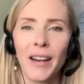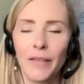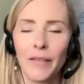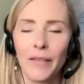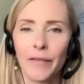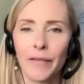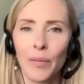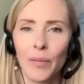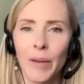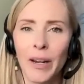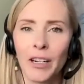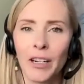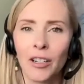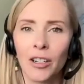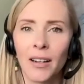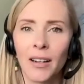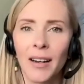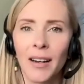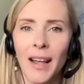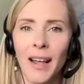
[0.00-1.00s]

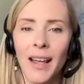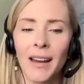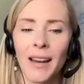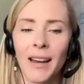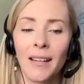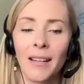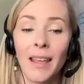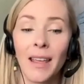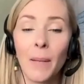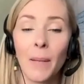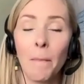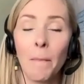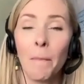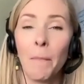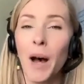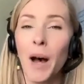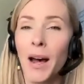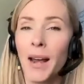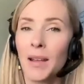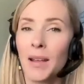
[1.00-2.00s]
information and the
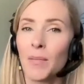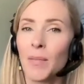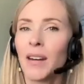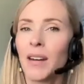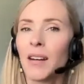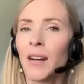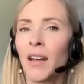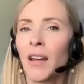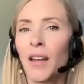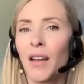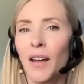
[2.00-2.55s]
embodiment